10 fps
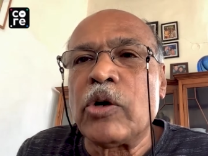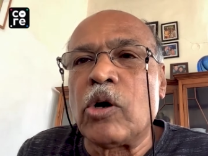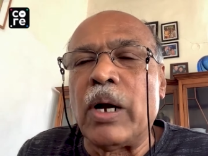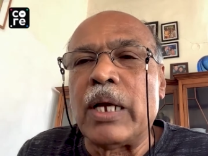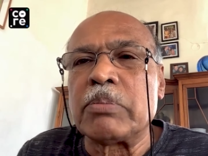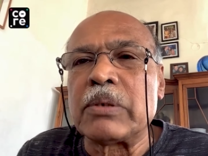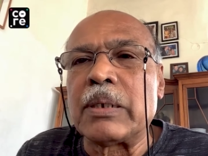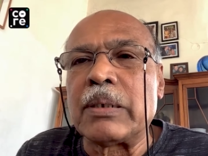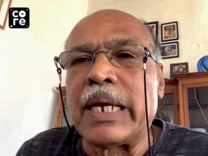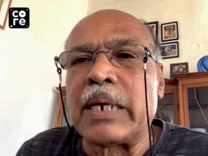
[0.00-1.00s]
you go, uh,
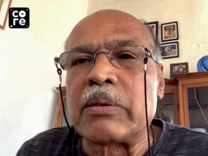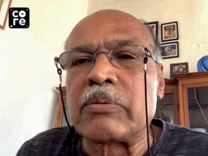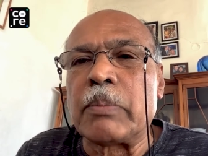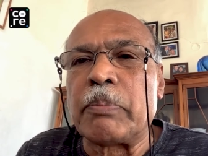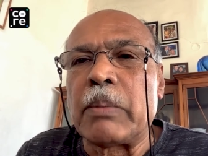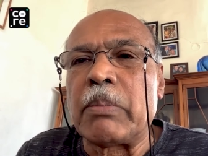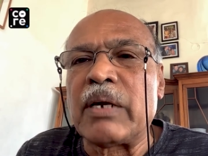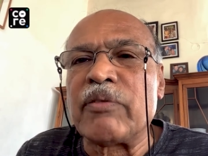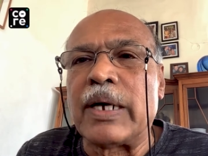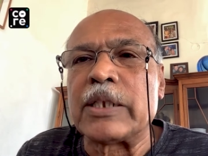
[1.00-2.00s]
like uh,
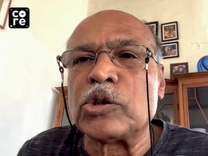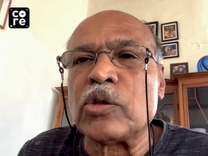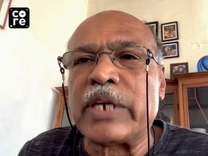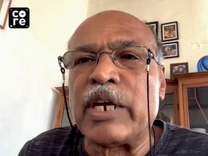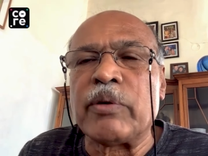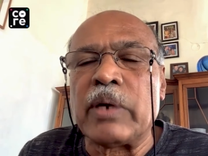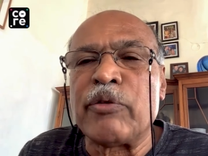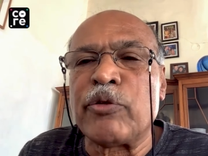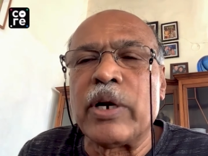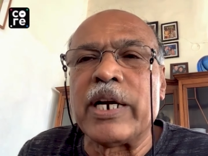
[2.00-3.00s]
my father used to say,
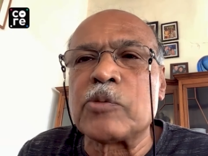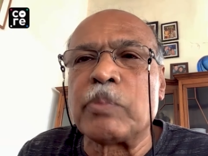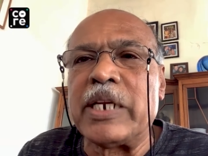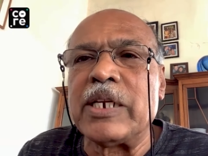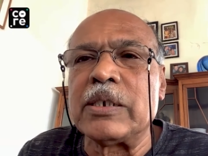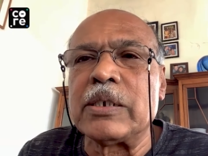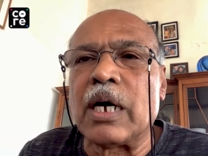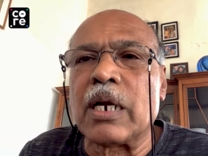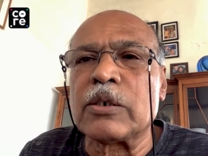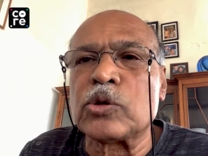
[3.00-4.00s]
a fool and his money
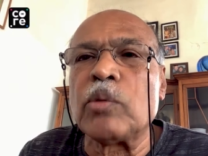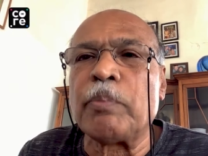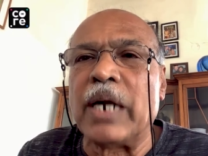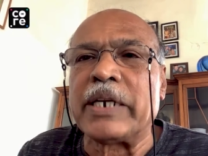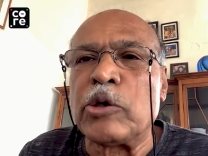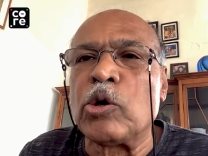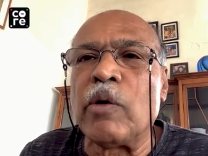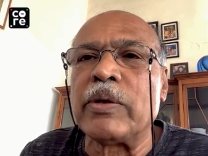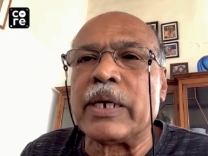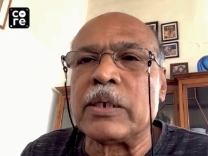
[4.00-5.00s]
are soon parted. You
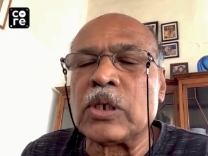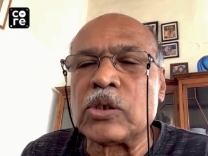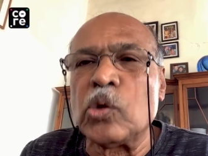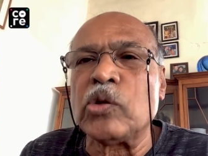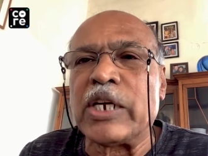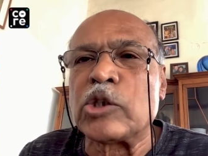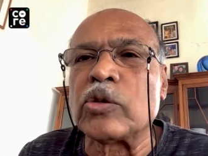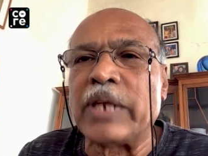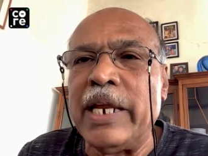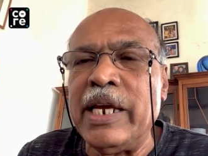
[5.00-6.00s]
go with a suitcase to
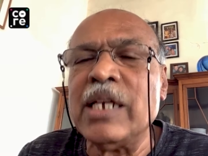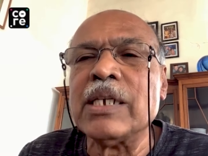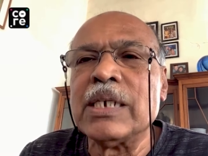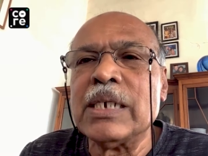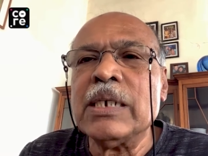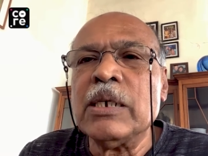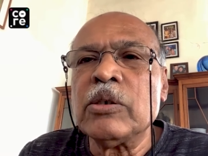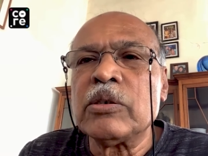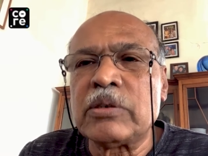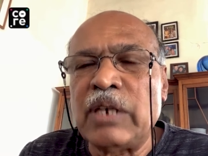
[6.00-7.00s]
Delhi,
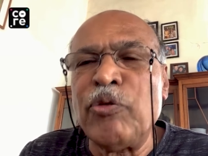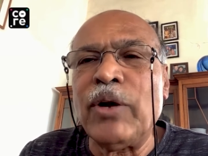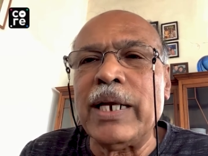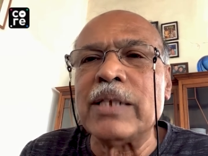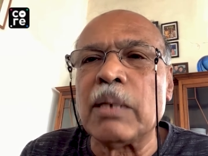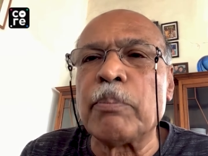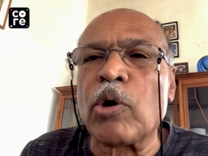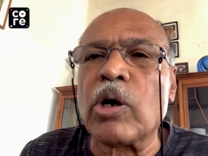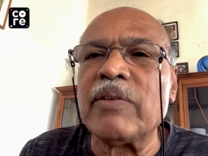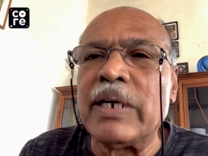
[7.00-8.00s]
definitely some
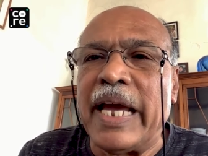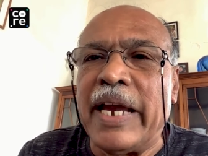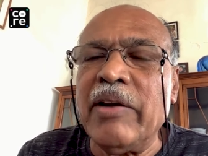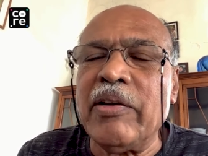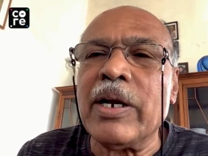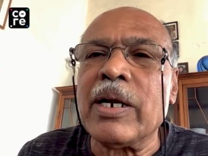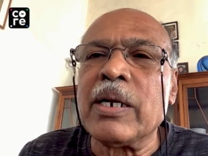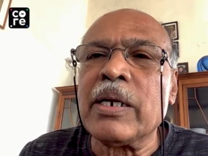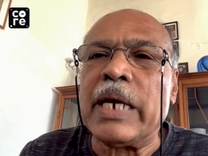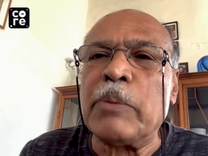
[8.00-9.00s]
broker will take it,
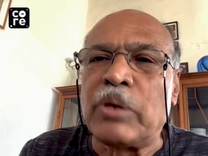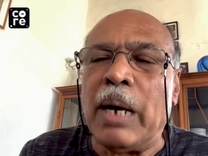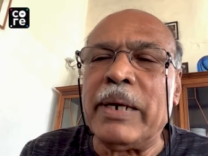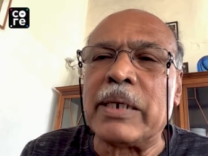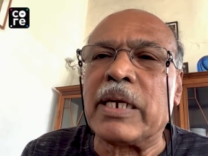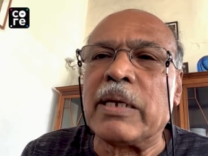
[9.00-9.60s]
keep some and